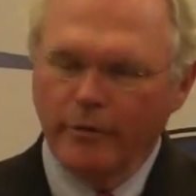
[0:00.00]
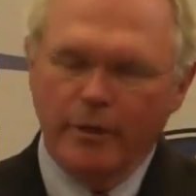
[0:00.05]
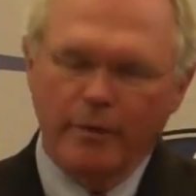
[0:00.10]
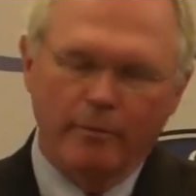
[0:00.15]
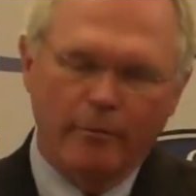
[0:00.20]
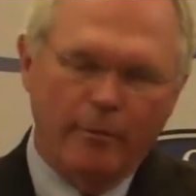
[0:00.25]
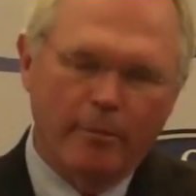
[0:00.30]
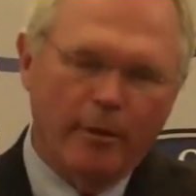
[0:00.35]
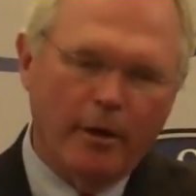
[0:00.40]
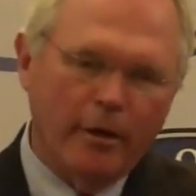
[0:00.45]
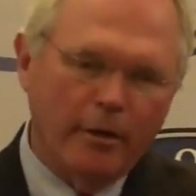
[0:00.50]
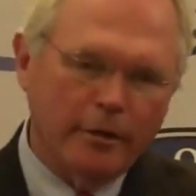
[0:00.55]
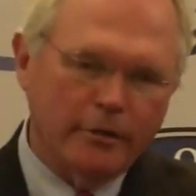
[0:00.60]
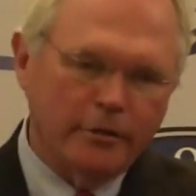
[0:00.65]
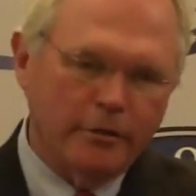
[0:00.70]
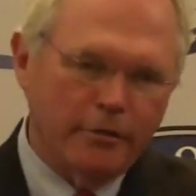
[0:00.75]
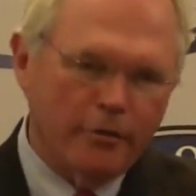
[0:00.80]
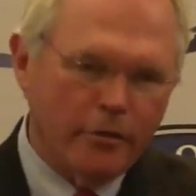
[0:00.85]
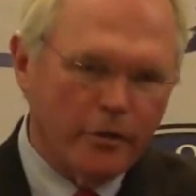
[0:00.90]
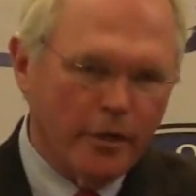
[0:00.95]
that Mubarak
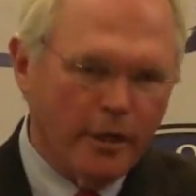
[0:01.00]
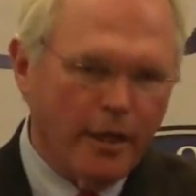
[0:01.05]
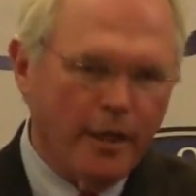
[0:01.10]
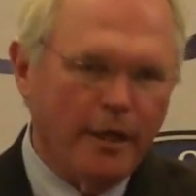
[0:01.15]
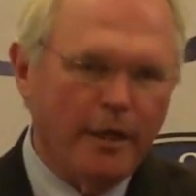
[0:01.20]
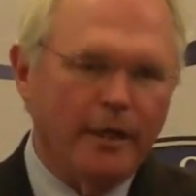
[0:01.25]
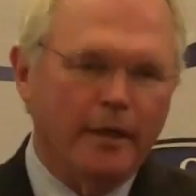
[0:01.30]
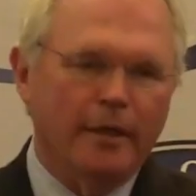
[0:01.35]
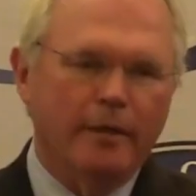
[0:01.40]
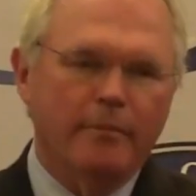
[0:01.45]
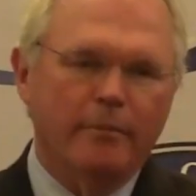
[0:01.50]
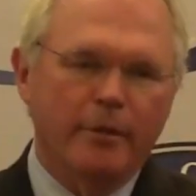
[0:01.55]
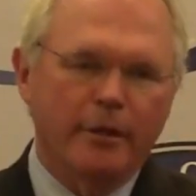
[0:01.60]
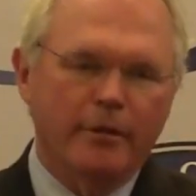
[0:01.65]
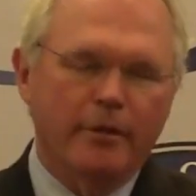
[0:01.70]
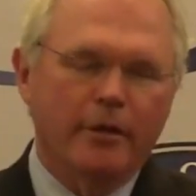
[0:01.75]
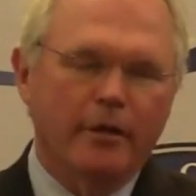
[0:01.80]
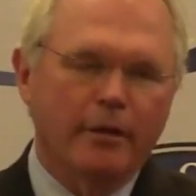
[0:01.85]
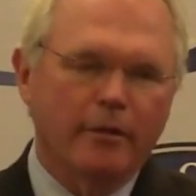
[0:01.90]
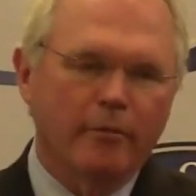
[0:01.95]
should stay and be
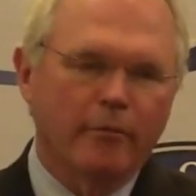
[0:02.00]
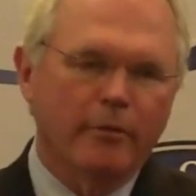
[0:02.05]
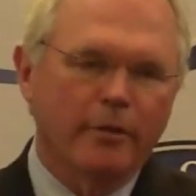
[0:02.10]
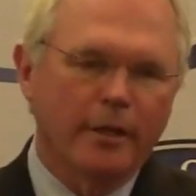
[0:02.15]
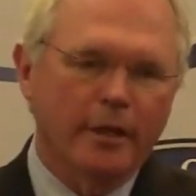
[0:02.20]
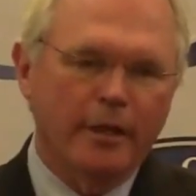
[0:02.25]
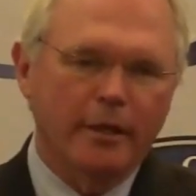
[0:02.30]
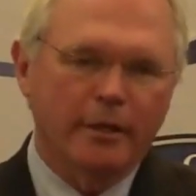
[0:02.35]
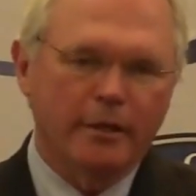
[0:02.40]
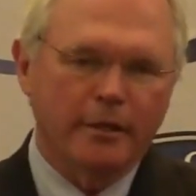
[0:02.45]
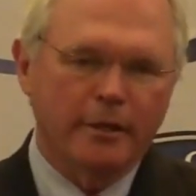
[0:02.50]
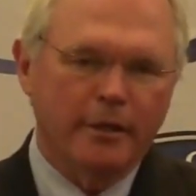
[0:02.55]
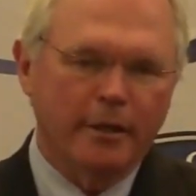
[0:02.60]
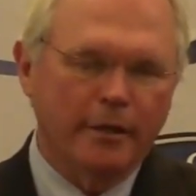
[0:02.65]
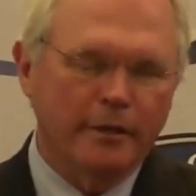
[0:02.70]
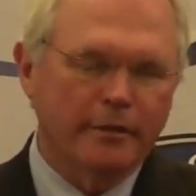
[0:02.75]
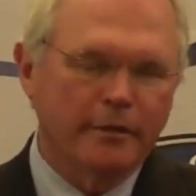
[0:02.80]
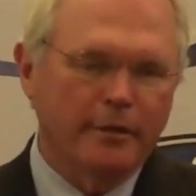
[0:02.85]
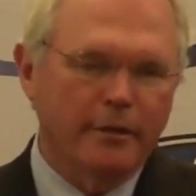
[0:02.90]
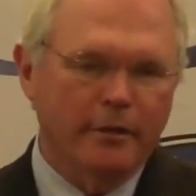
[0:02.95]
there when they
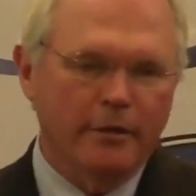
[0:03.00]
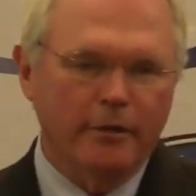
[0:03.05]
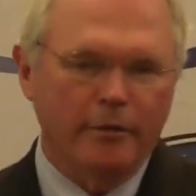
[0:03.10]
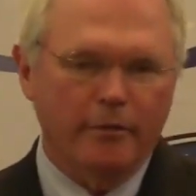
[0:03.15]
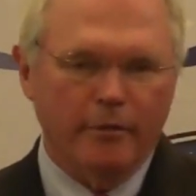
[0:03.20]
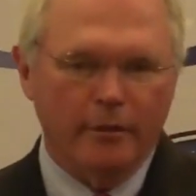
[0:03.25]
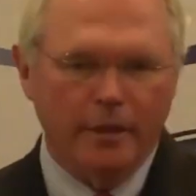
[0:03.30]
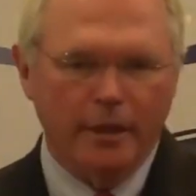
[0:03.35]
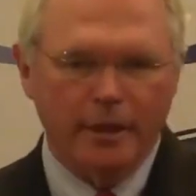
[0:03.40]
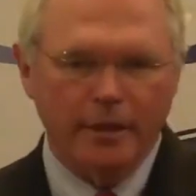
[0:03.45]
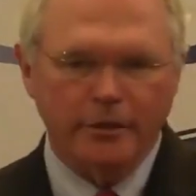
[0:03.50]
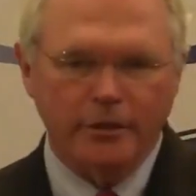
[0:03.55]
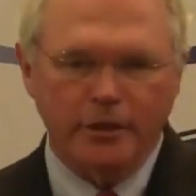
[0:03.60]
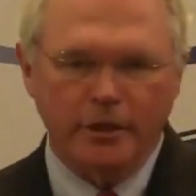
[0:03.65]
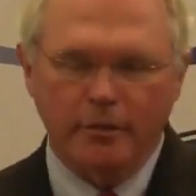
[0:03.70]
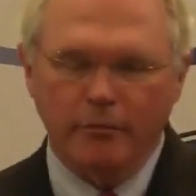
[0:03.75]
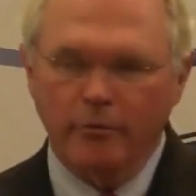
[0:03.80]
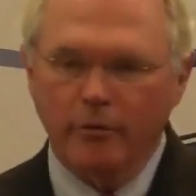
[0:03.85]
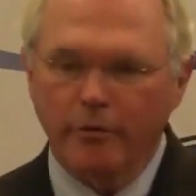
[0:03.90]
conducted a new election,